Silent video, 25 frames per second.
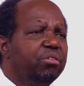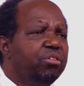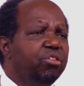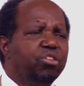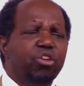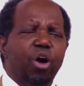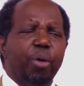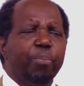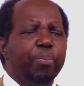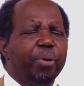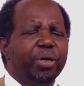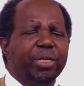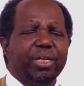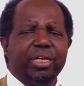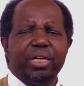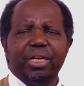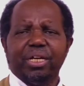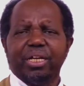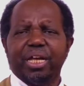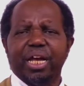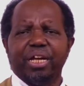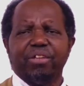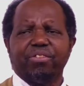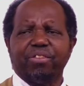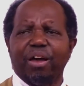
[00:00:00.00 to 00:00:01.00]

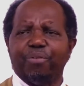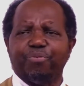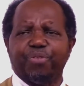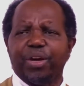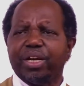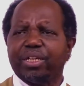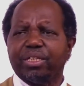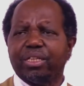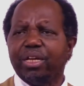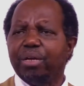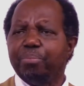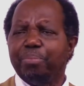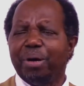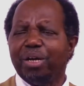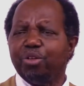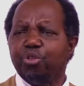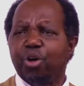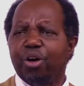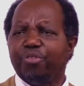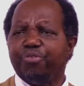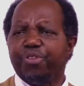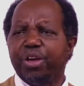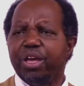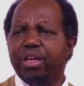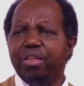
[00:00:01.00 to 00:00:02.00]
nobody gets affected by
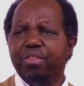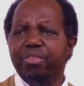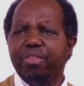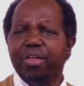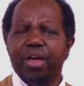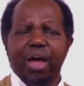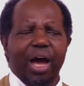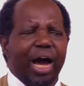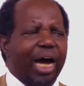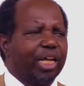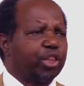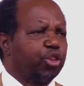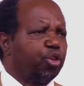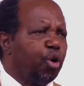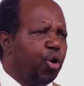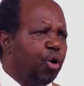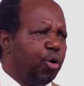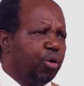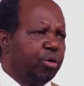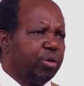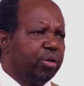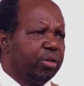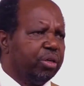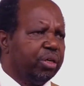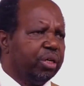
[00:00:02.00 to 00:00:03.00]
your faith at
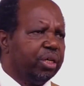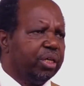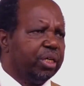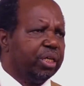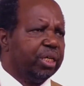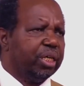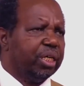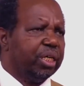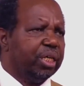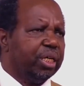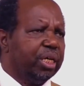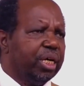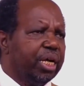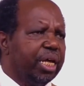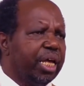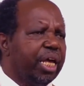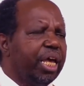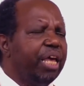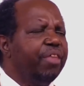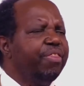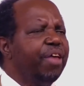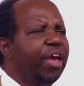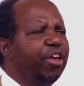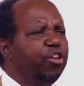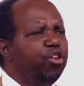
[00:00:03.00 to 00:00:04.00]
all.
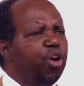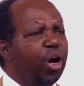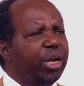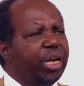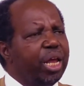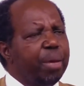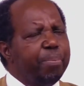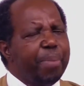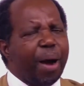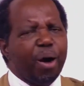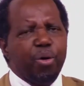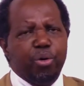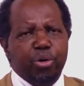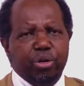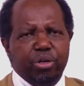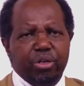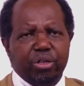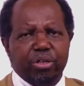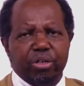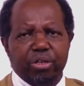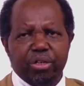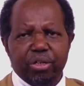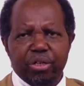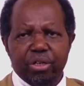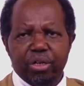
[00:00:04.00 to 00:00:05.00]
Either in your neighborhood
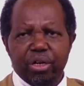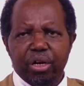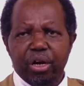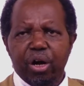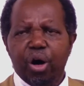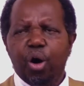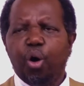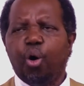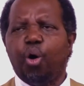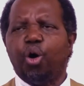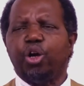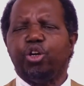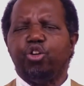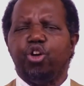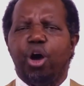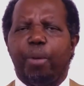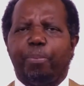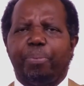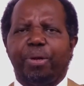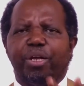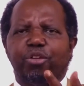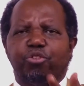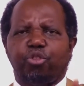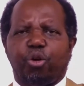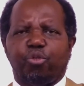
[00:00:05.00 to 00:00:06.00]
or in your
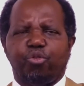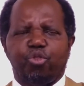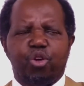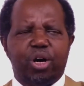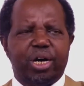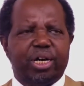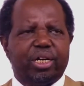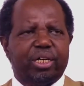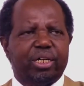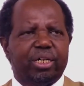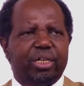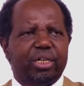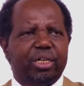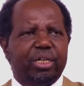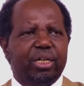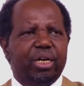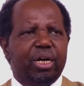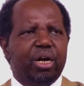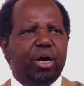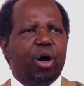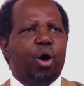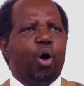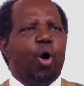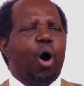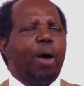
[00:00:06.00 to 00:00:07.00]
place of work
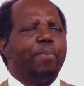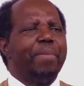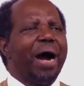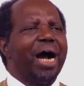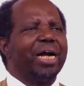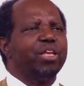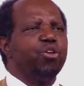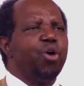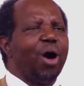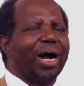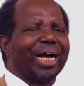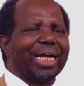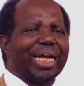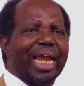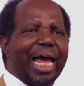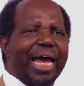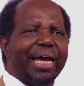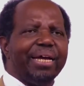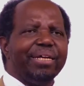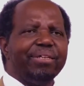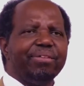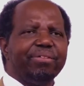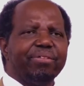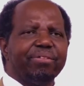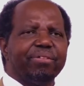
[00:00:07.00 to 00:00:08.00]
or among your
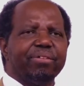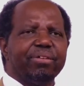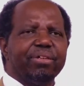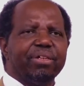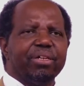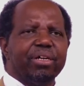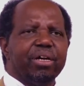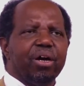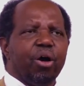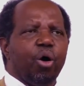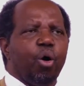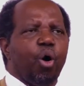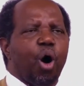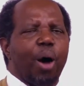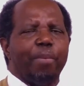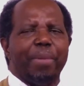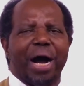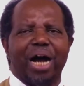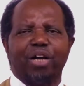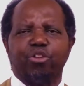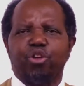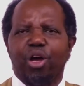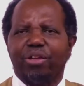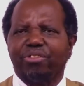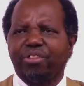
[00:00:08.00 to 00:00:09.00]
clients or
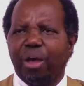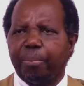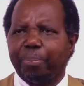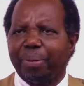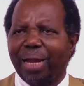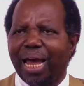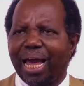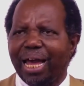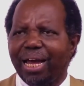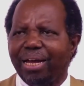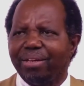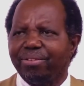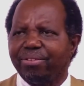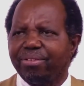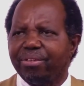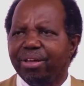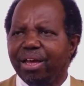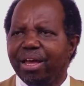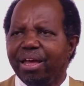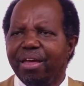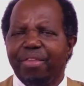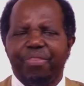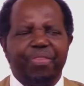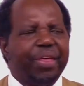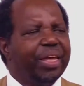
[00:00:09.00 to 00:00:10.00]
among your suppliers.
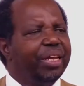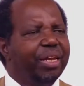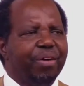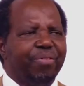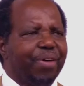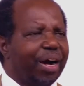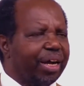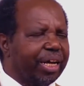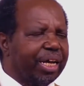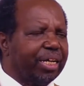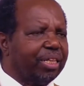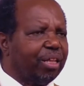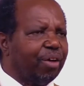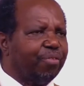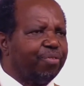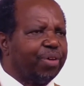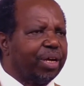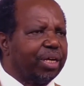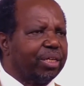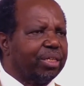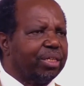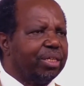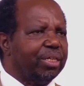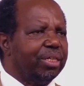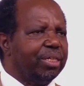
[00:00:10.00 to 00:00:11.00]
They never get
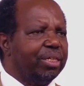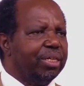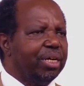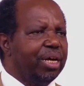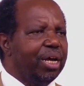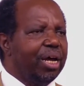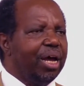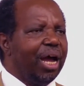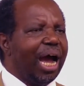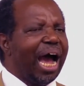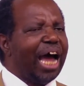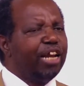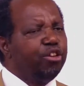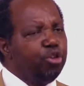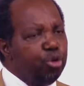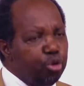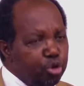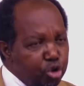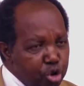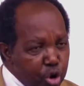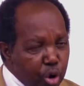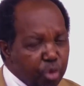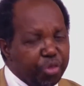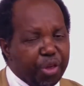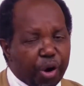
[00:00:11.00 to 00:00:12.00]
affected. And you
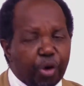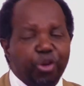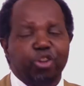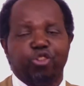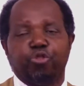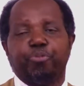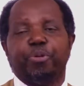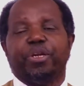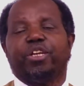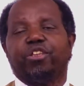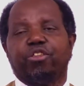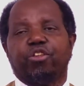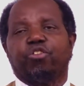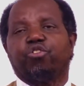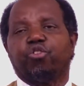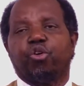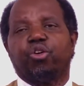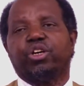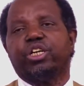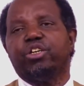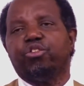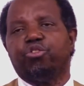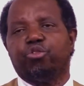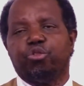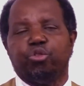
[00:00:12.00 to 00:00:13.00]
know the Holy Spirit is
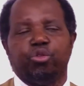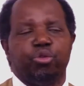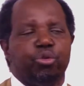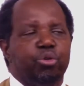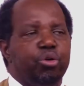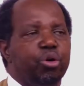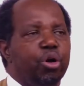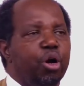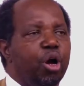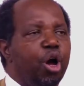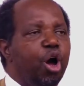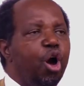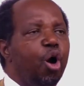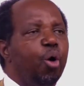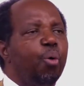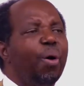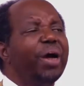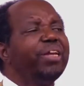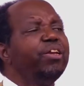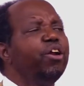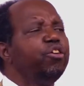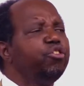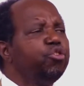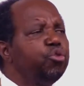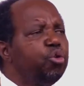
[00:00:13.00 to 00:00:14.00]
talking to you.
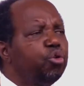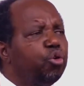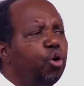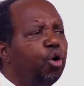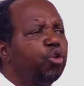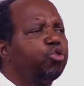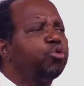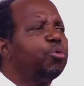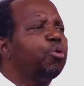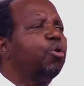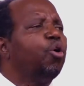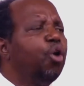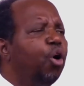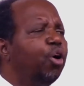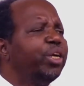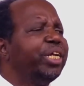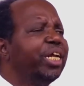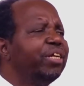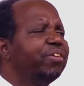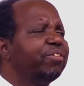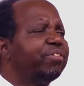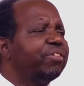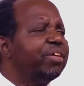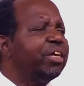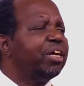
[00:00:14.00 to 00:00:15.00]
Why don't you go to
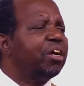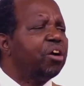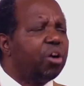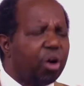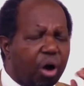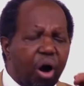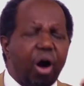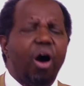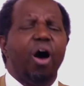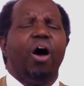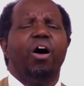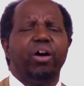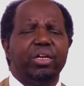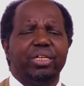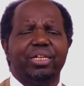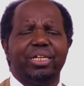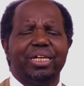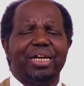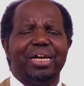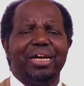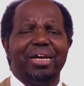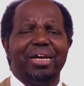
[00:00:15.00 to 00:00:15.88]
God and say, God,